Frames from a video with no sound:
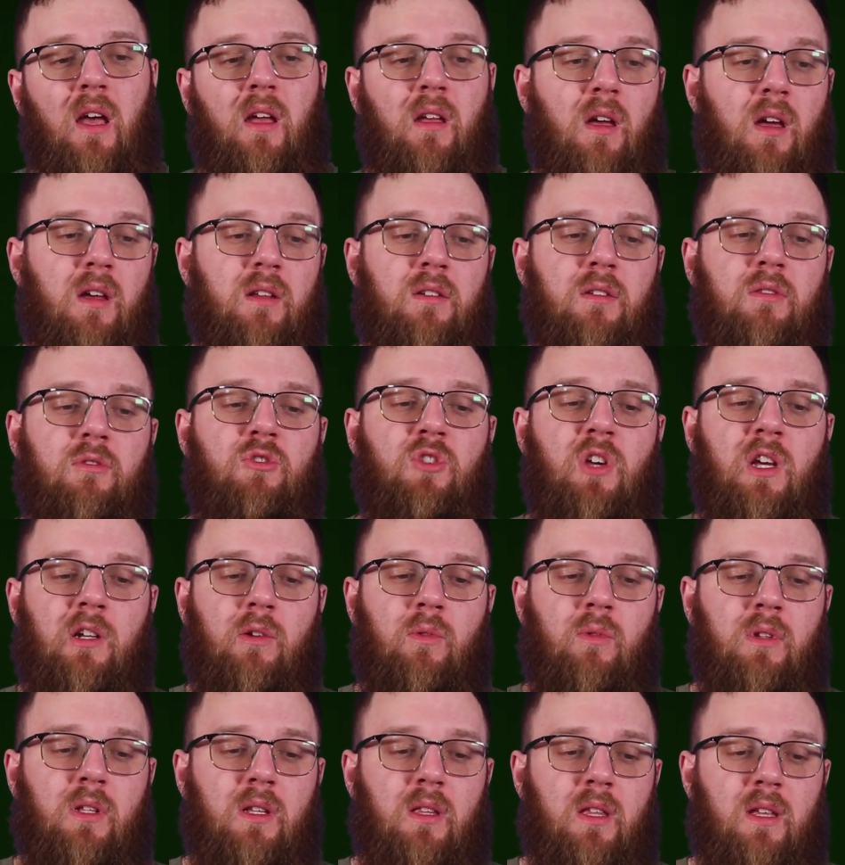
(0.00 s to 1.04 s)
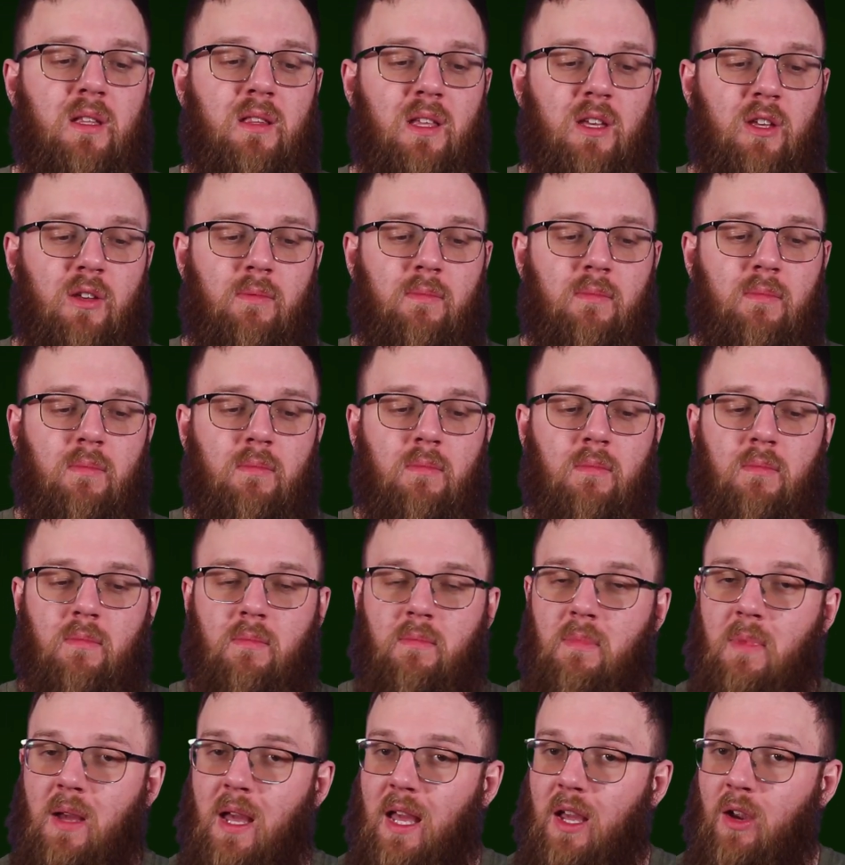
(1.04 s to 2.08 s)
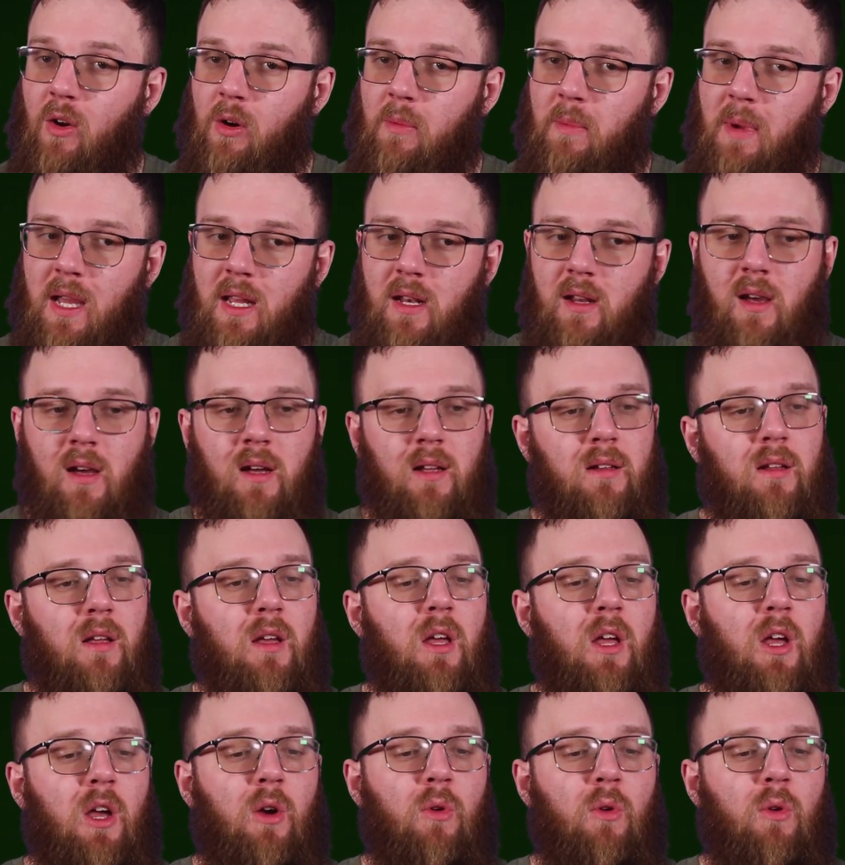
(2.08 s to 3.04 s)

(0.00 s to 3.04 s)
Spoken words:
I do genuinely think that you may or may not